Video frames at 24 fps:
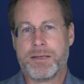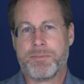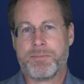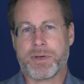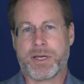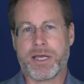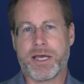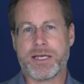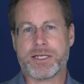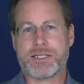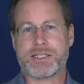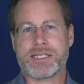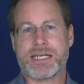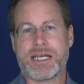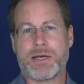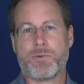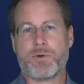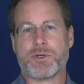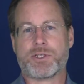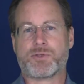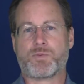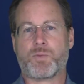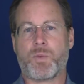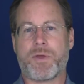because it
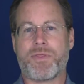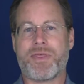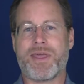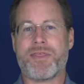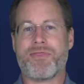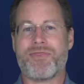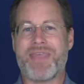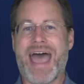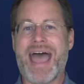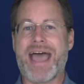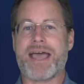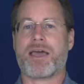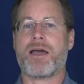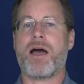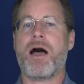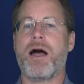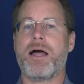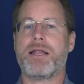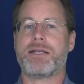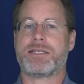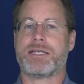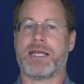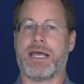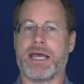was within that
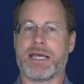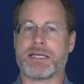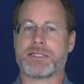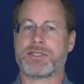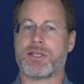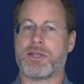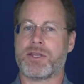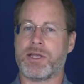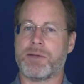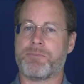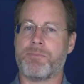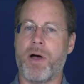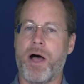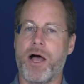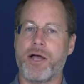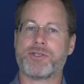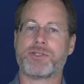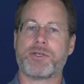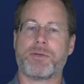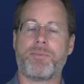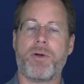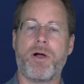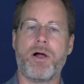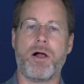context that the
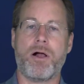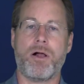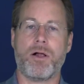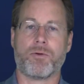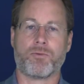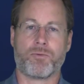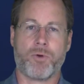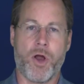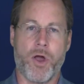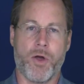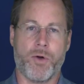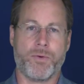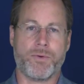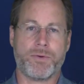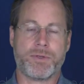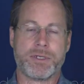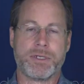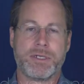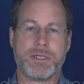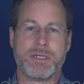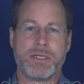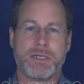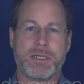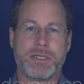Apostle Paul wrote,